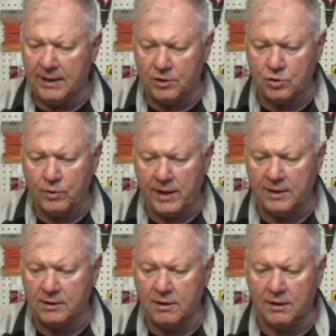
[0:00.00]
and the
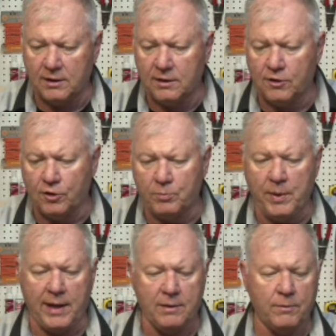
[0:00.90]
trailer on the third pad.